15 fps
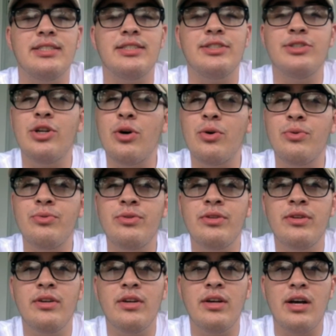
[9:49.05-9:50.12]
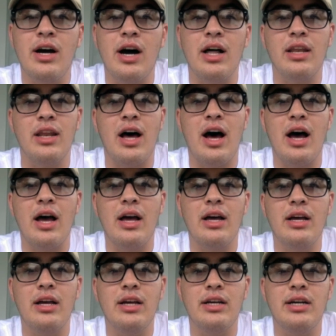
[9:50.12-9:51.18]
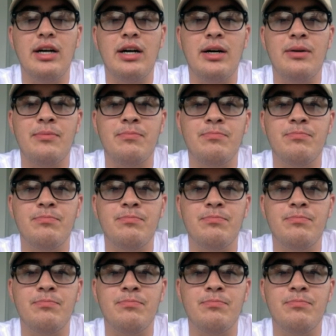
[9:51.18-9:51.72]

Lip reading: known a lot um,